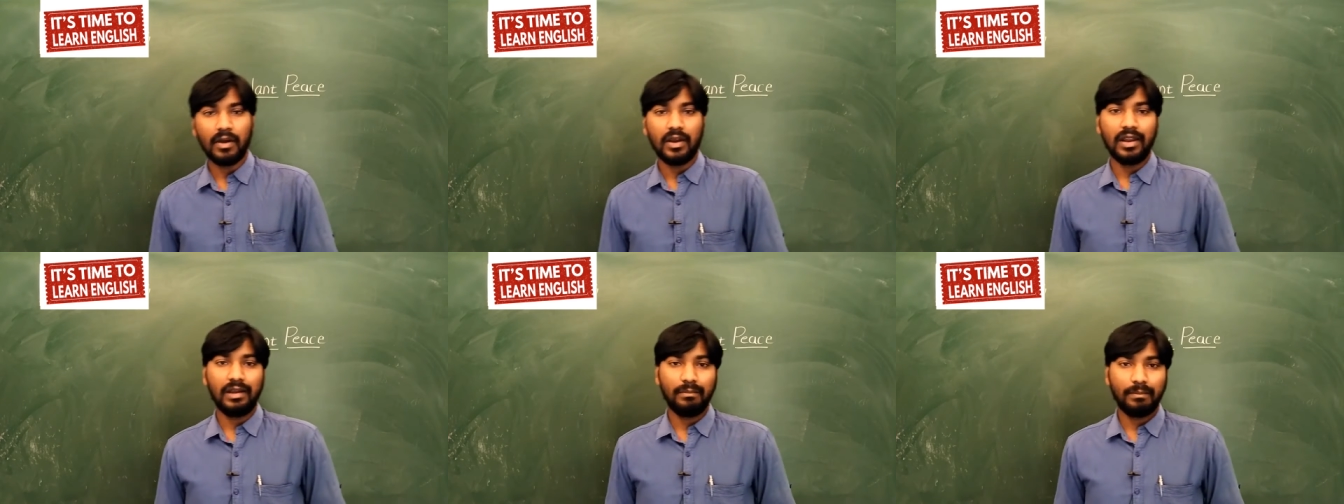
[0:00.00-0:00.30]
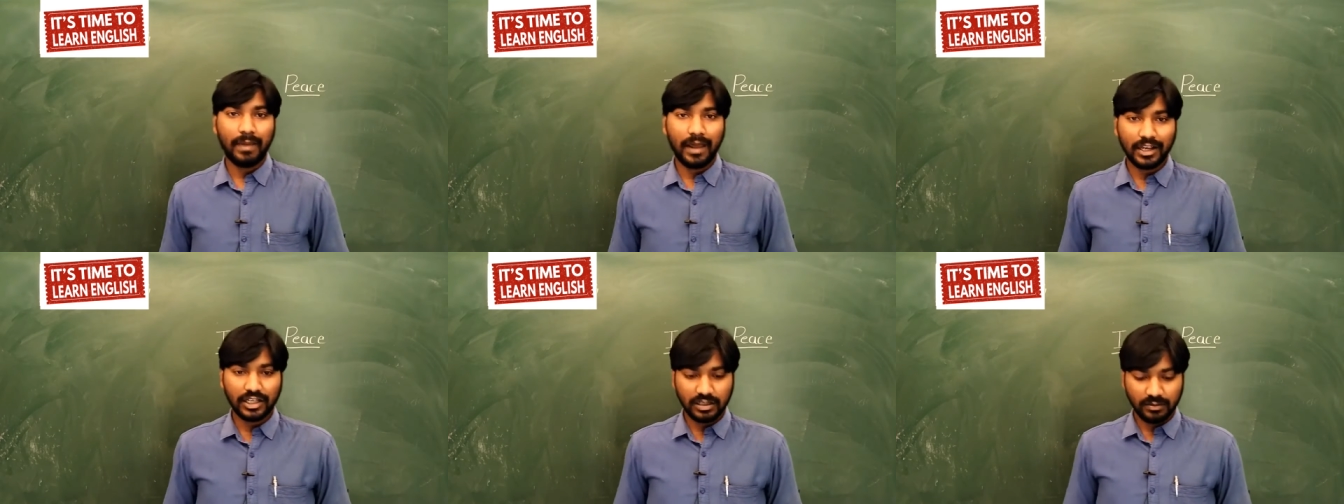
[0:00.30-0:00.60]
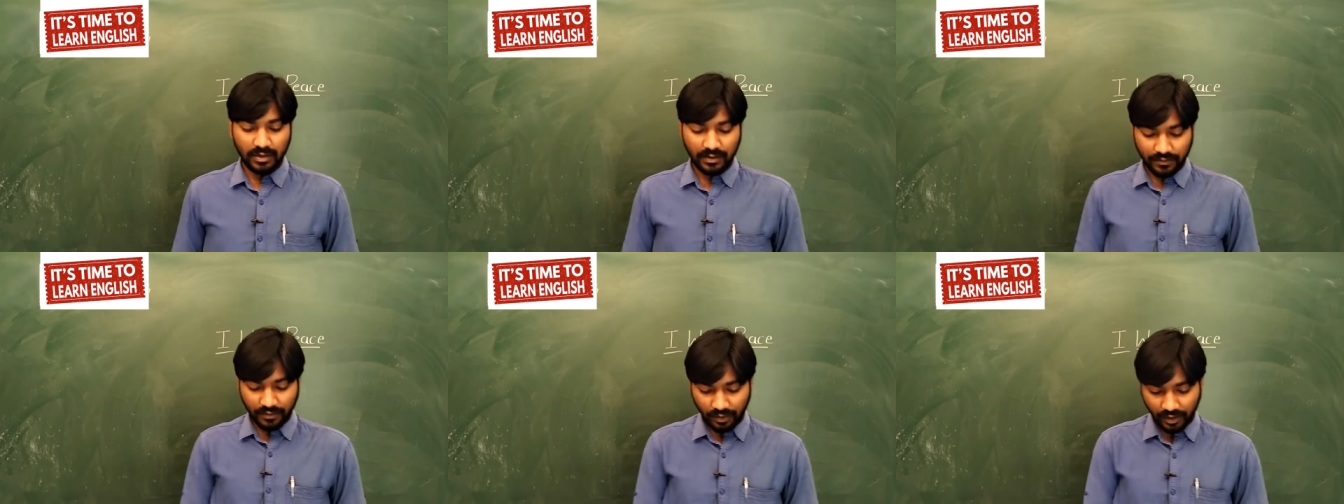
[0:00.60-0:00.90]
in page
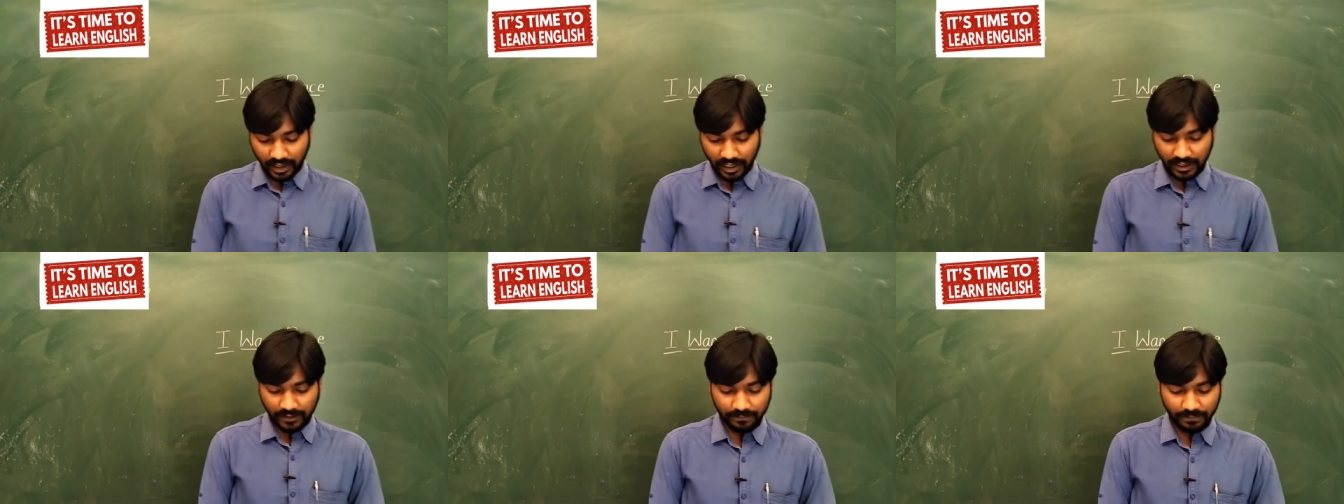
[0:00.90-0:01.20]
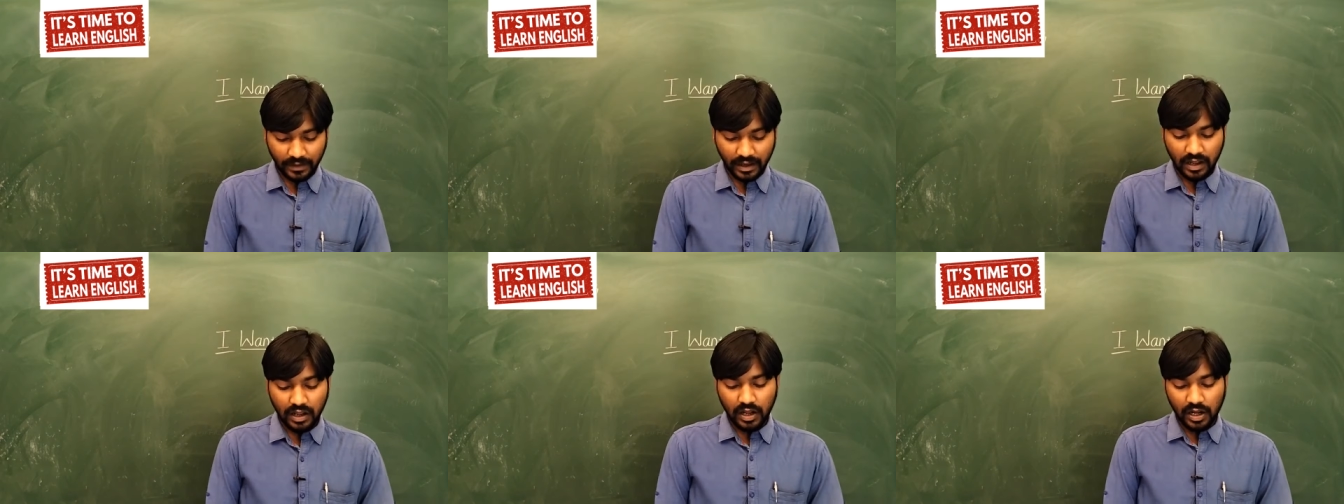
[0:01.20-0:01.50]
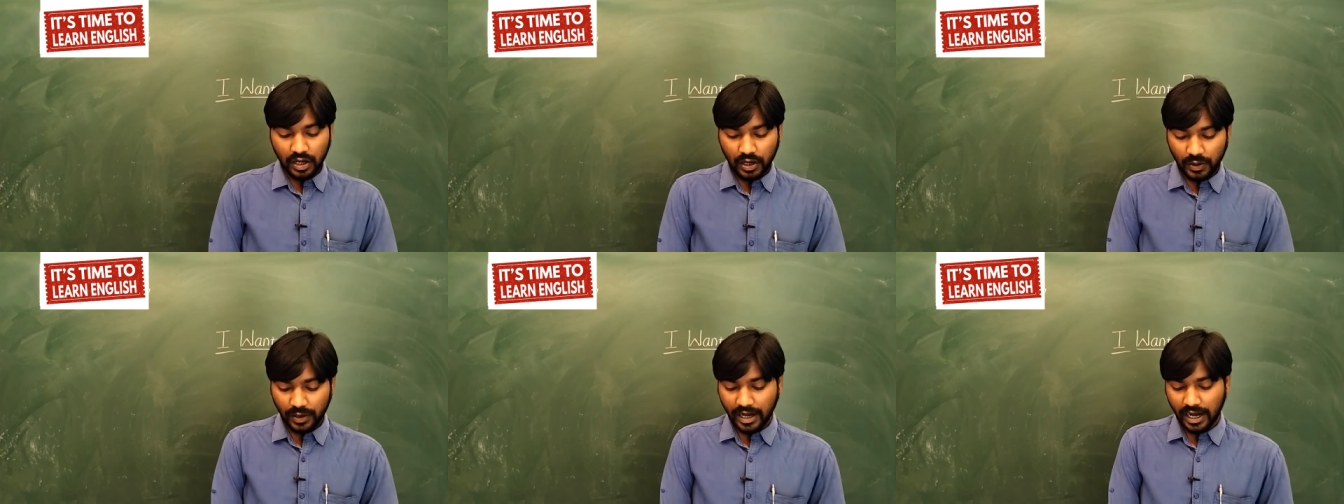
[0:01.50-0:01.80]
number 14.
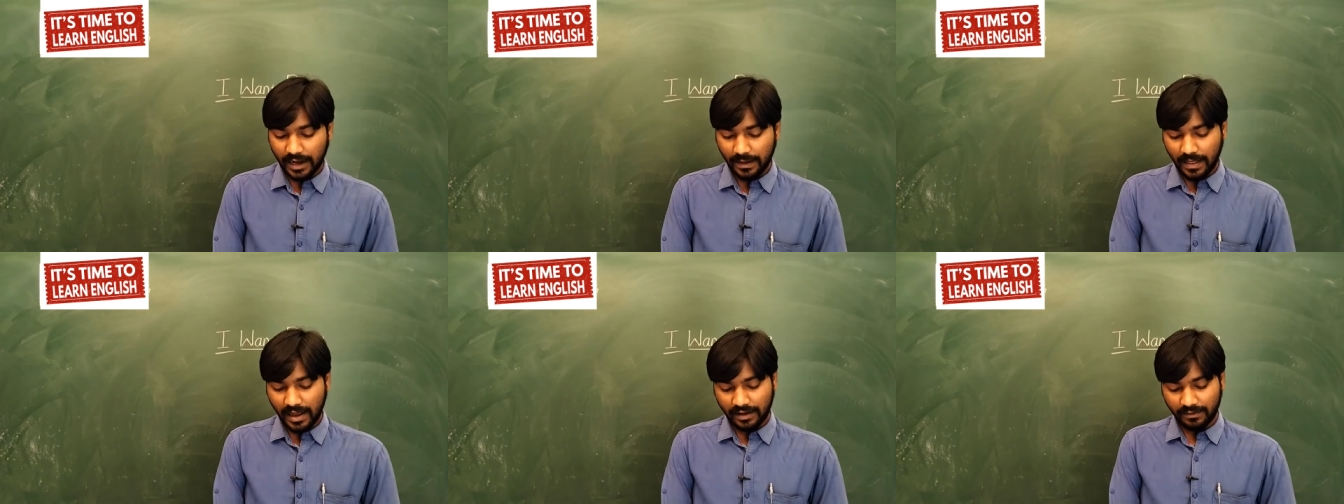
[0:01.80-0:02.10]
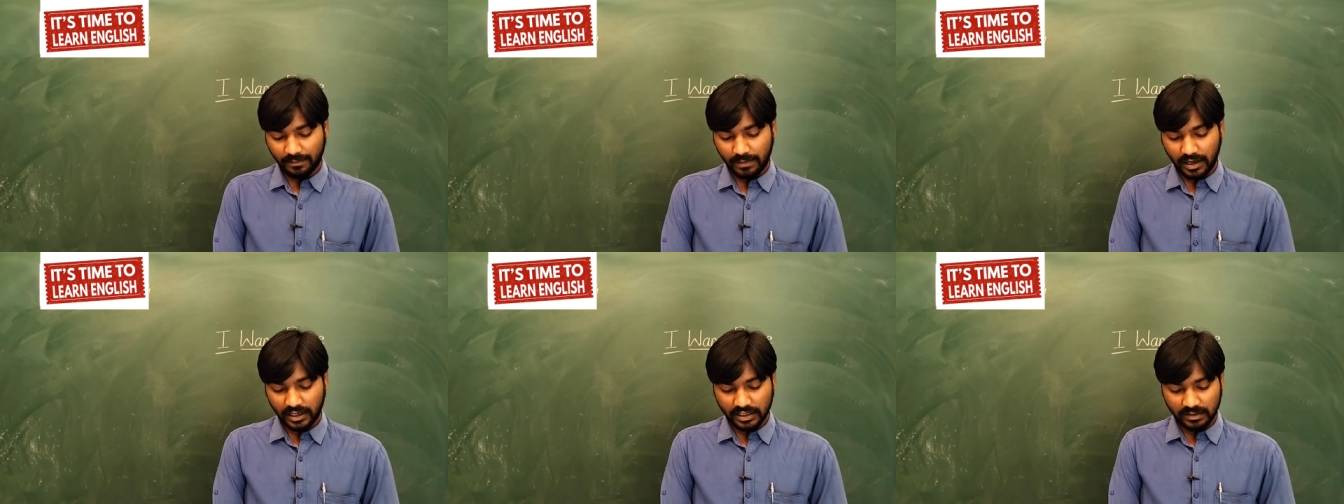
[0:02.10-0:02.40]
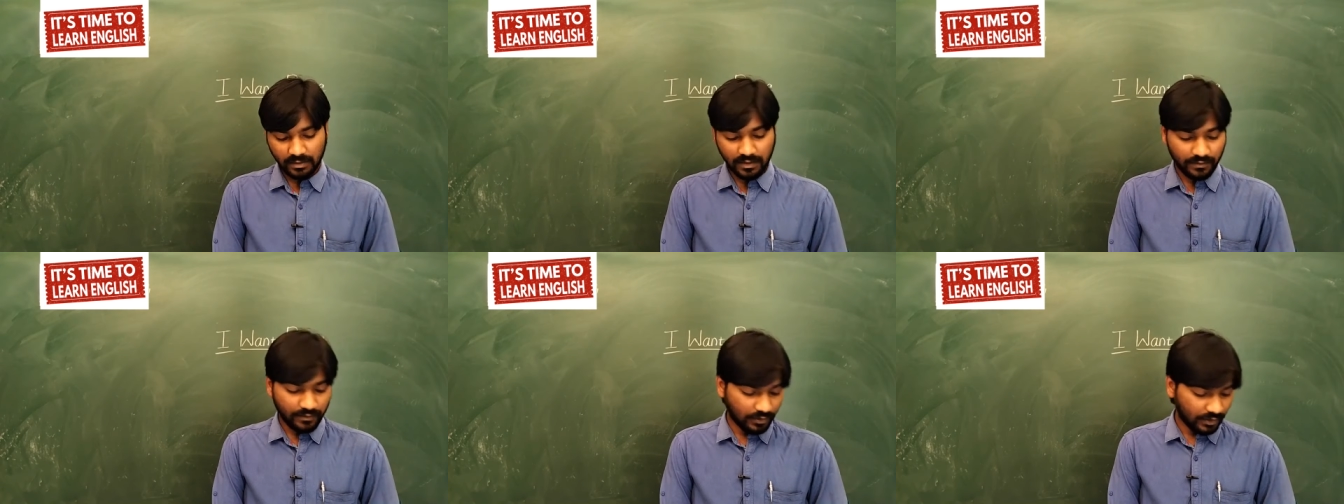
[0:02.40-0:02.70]
Look at that
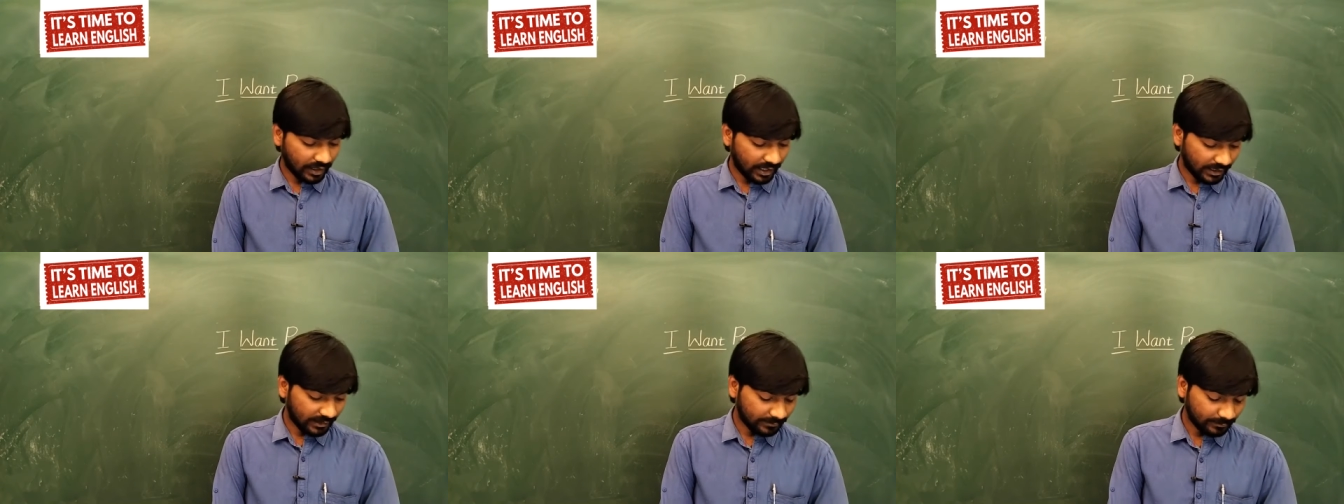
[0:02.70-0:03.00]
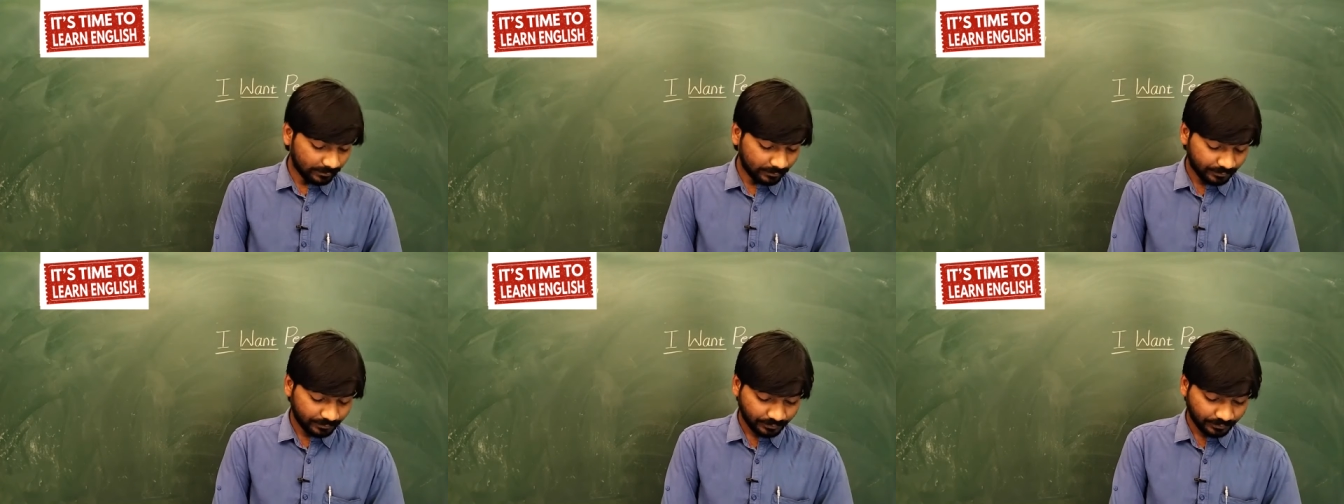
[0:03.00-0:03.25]
page number 14.